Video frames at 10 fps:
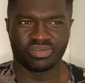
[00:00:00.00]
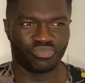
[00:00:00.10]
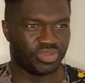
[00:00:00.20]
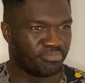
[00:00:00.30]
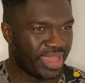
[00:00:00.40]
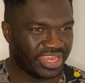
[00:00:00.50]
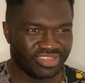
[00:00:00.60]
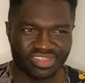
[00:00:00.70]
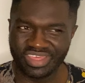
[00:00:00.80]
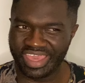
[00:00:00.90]
We
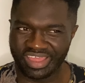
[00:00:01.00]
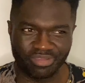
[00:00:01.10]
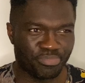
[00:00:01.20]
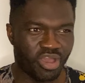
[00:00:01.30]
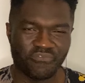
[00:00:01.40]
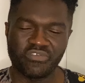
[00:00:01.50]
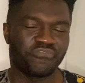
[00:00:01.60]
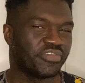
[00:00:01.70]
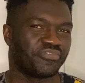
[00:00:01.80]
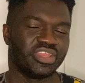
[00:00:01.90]
managed to get the perfect
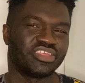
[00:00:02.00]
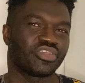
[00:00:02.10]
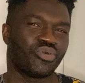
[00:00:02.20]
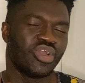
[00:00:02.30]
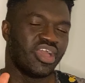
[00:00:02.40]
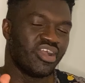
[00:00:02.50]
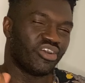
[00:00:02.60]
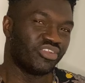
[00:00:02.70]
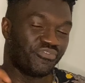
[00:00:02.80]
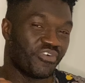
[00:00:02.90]
fit for these. So
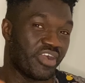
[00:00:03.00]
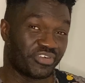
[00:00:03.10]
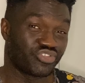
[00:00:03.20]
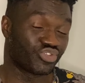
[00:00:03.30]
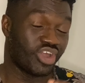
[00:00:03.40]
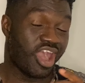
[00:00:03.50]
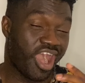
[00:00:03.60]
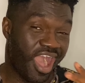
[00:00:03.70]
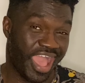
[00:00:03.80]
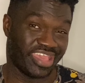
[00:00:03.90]
on the 500
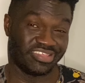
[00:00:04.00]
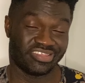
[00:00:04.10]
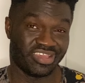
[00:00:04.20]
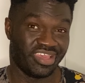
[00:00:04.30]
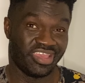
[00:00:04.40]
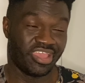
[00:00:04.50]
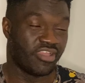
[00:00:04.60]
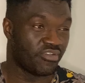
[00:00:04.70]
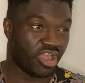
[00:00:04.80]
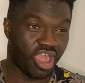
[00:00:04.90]
highs,
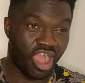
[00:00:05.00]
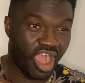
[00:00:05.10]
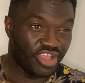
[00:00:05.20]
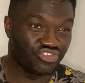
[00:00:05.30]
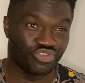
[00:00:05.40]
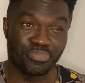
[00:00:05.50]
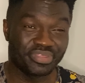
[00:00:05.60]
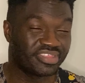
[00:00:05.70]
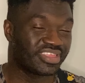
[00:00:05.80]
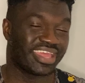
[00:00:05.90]

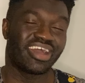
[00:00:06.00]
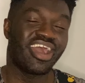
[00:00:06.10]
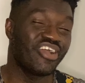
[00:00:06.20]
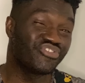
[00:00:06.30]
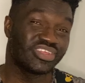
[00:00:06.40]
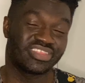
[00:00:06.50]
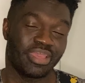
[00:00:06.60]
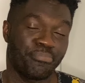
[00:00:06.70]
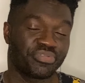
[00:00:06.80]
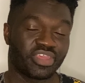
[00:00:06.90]
100%,
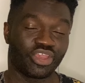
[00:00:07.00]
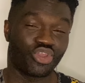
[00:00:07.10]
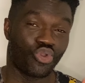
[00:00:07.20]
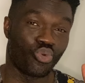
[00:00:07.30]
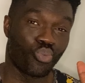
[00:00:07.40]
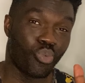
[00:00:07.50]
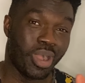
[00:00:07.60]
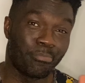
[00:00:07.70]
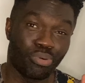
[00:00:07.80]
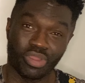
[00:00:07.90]
110% go
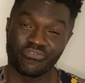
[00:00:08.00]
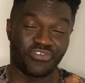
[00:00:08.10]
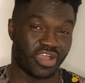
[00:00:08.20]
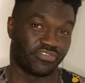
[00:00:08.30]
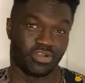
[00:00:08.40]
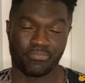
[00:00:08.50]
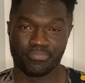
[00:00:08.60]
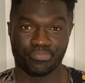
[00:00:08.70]
1.5 up.